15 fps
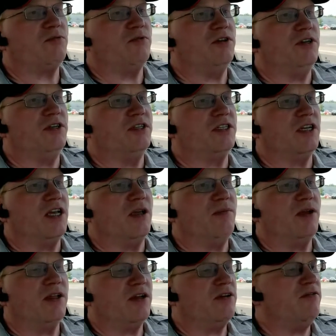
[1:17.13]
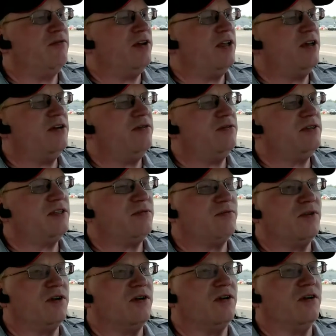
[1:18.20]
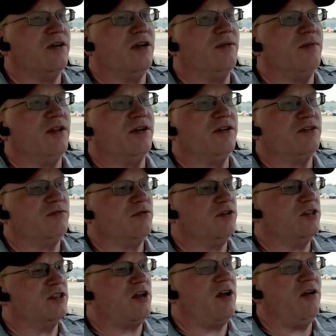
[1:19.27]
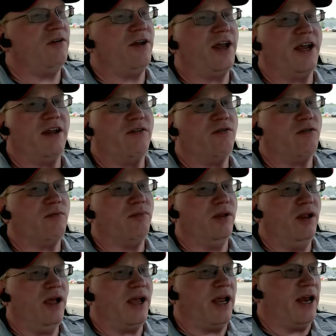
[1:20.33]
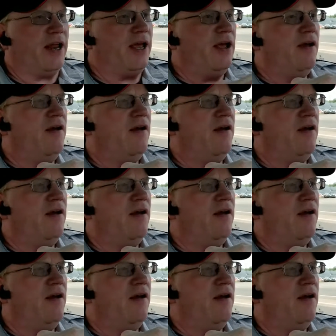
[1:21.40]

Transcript: was emulator videos, where emulators were installed and or played.